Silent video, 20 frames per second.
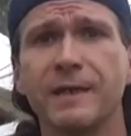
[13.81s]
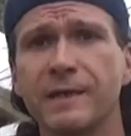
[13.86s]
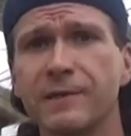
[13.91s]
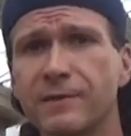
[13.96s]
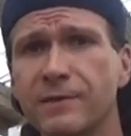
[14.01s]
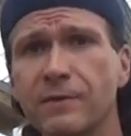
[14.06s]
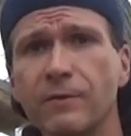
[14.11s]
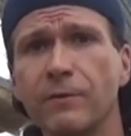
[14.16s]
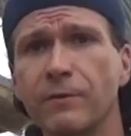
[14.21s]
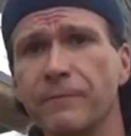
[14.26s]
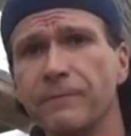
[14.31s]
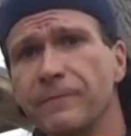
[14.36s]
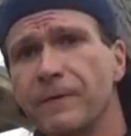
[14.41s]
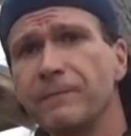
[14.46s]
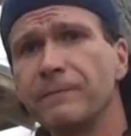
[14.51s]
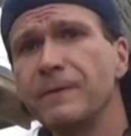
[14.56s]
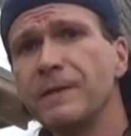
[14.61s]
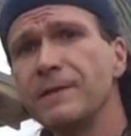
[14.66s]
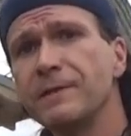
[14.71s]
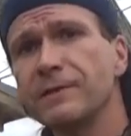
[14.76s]
to test it on a
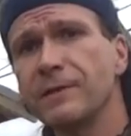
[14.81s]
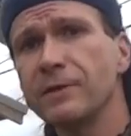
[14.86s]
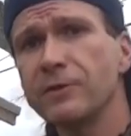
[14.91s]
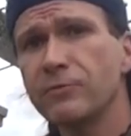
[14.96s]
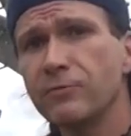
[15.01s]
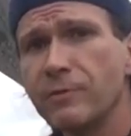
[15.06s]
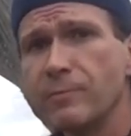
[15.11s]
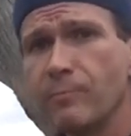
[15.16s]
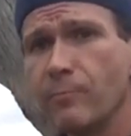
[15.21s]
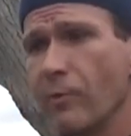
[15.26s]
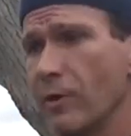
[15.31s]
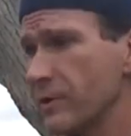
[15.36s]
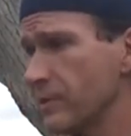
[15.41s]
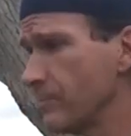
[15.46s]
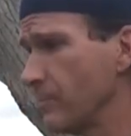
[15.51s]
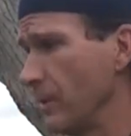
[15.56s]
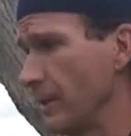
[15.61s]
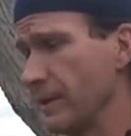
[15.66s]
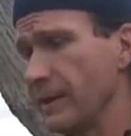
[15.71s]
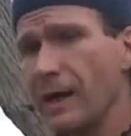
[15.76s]
15th century
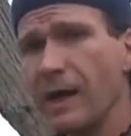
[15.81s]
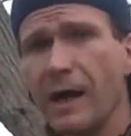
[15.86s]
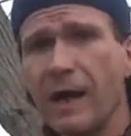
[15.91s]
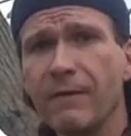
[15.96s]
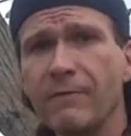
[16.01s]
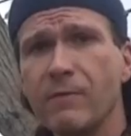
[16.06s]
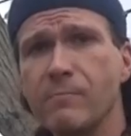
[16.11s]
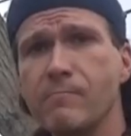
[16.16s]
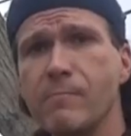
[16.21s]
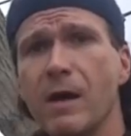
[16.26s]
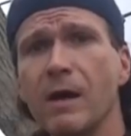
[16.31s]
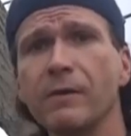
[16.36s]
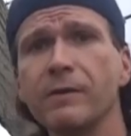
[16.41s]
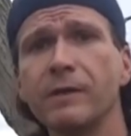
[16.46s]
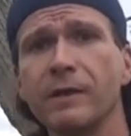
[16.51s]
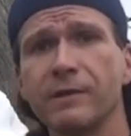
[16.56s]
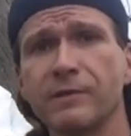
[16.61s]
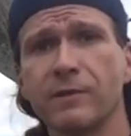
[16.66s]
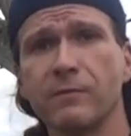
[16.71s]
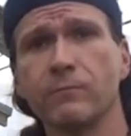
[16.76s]
breastplate. I have it
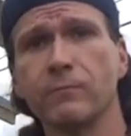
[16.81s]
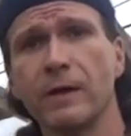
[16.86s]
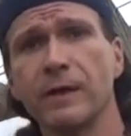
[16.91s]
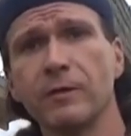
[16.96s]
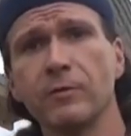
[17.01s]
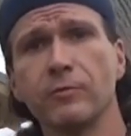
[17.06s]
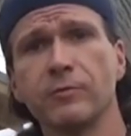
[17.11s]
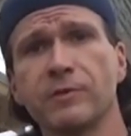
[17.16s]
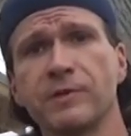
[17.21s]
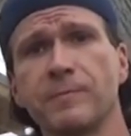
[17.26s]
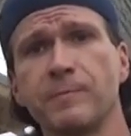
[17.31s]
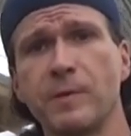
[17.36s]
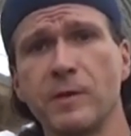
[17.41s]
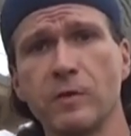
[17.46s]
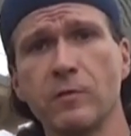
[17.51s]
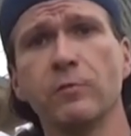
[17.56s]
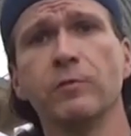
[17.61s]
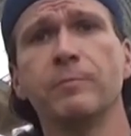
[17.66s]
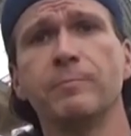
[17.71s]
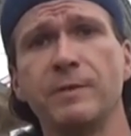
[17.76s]
mounted as a regular
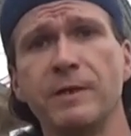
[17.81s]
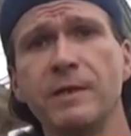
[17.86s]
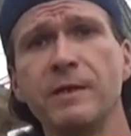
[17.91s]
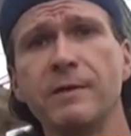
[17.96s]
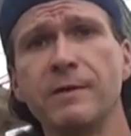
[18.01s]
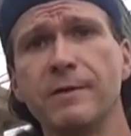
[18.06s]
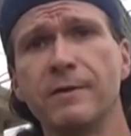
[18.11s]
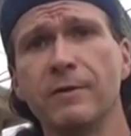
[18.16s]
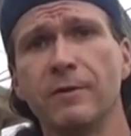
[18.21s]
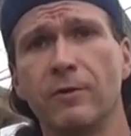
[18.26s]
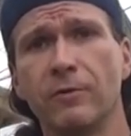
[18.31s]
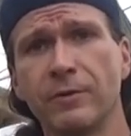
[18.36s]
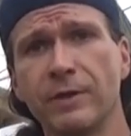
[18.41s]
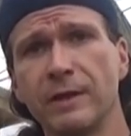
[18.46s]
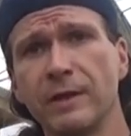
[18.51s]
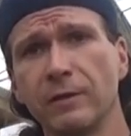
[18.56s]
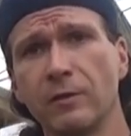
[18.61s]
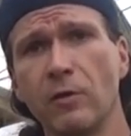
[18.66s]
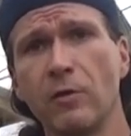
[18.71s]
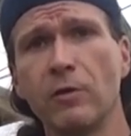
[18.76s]
spear would be on
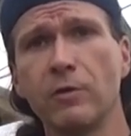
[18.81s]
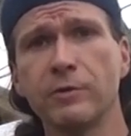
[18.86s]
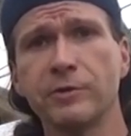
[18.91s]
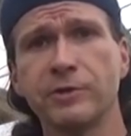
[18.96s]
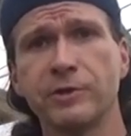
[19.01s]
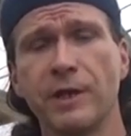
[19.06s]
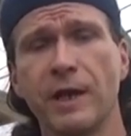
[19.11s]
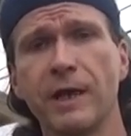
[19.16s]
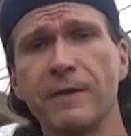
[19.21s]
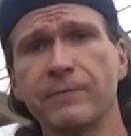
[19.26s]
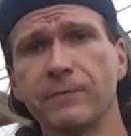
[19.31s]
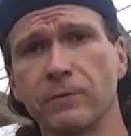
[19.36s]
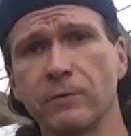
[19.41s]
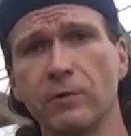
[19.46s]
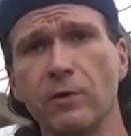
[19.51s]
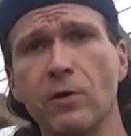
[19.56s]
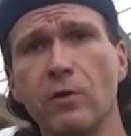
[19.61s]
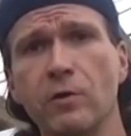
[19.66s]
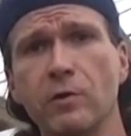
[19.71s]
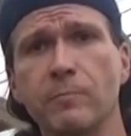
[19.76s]
a long shaft
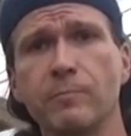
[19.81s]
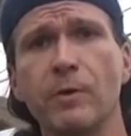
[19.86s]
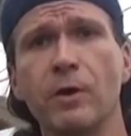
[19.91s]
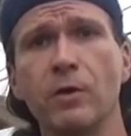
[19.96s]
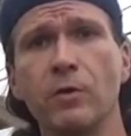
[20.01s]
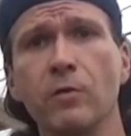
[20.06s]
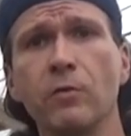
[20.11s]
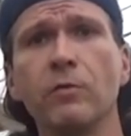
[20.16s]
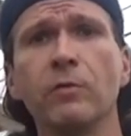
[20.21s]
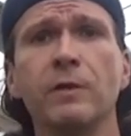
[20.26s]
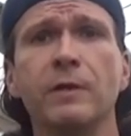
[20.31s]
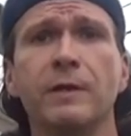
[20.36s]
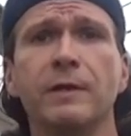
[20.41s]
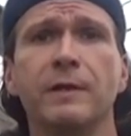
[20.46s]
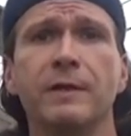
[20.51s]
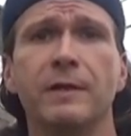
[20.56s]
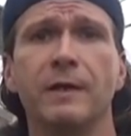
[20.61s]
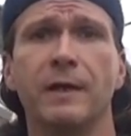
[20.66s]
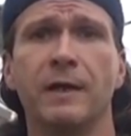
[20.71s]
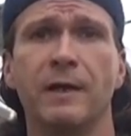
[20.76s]
or long pole,
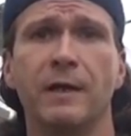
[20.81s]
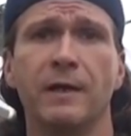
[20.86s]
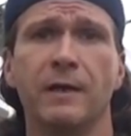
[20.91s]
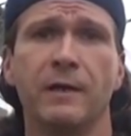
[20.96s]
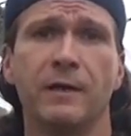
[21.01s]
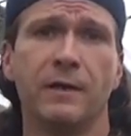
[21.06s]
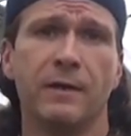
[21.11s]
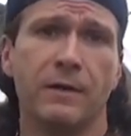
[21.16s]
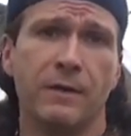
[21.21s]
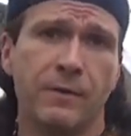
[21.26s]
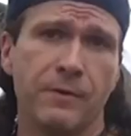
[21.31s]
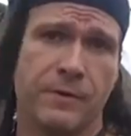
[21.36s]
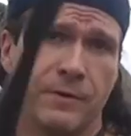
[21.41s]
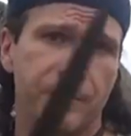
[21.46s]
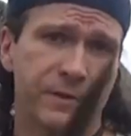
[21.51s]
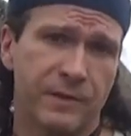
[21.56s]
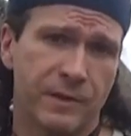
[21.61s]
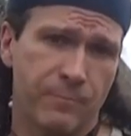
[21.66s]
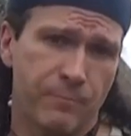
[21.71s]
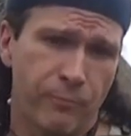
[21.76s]
uh,
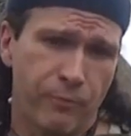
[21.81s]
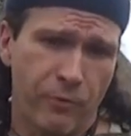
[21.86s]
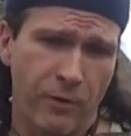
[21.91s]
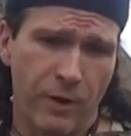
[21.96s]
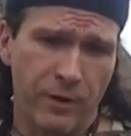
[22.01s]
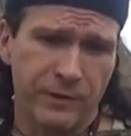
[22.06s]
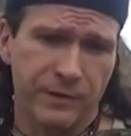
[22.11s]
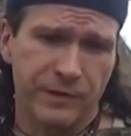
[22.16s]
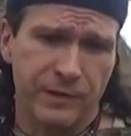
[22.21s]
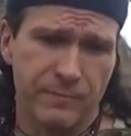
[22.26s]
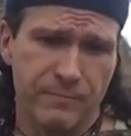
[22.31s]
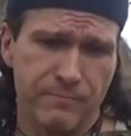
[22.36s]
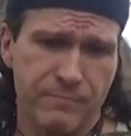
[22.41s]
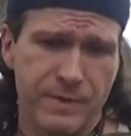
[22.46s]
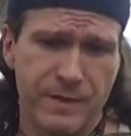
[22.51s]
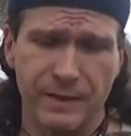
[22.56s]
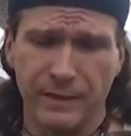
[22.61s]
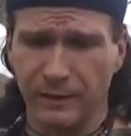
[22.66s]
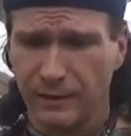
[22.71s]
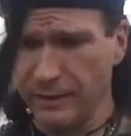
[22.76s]
it's
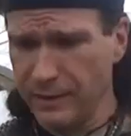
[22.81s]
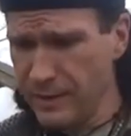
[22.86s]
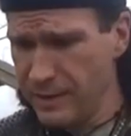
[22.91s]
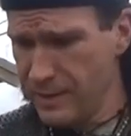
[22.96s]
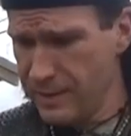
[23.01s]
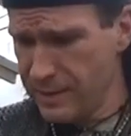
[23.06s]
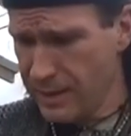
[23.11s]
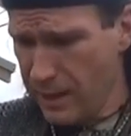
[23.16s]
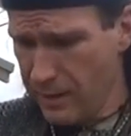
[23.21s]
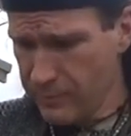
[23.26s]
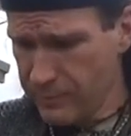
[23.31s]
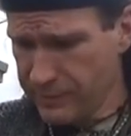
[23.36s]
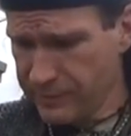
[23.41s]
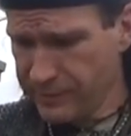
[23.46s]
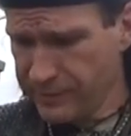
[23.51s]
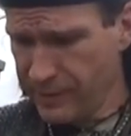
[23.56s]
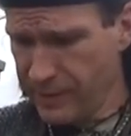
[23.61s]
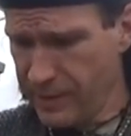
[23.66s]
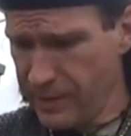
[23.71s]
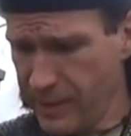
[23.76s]
approximately, I would
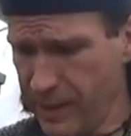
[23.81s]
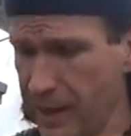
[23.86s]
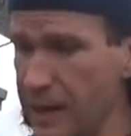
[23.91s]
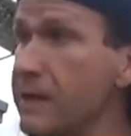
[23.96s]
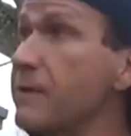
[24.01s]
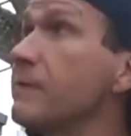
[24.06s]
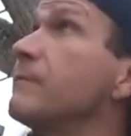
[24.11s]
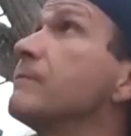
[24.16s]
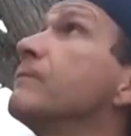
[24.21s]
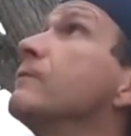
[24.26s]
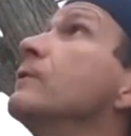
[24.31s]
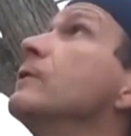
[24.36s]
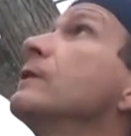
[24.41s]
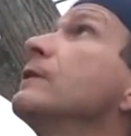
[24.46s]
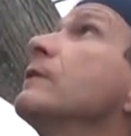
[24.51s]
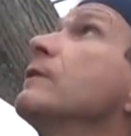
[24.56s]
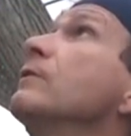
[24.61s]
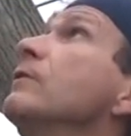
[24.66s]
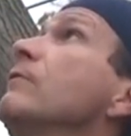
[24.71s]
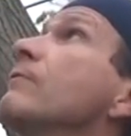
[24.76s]
say, eight
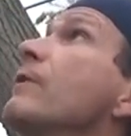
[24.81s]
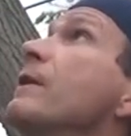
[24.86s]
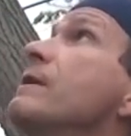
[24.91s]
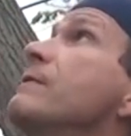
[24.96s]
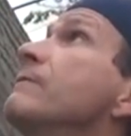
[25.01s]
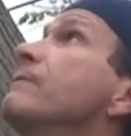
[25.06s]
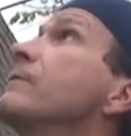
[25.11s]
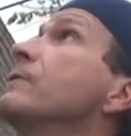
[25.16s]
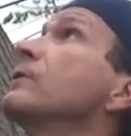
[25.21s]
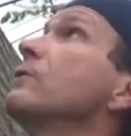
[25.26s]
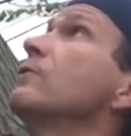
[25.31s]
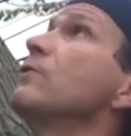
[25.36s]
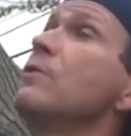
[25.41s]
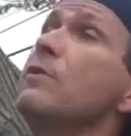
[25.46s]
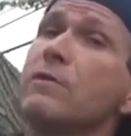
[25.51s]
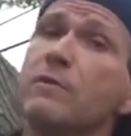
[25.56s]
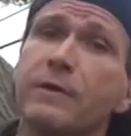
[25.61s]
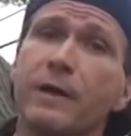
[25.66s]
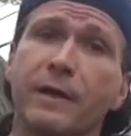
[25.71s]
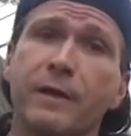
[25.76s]
foot, a little over eight foot
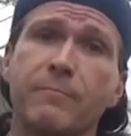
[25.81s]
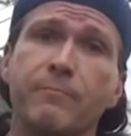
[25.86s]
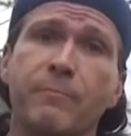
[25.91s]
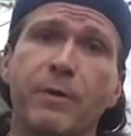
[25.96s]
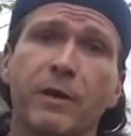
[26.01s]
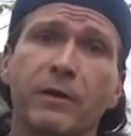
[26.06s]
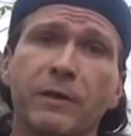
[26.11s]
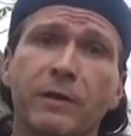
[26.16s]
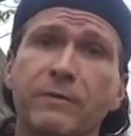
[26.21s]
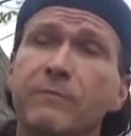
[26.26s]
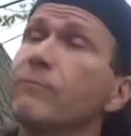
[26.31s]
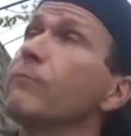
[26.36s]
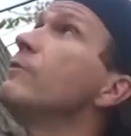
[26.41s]
long. I can barely